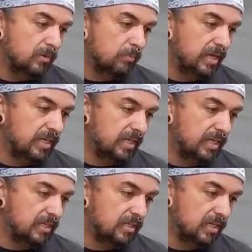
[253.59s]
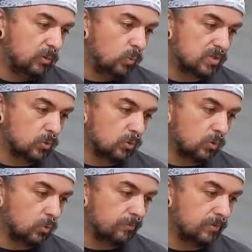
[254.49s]
making a whistle
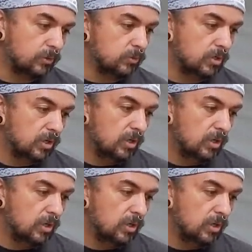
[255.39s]
or flute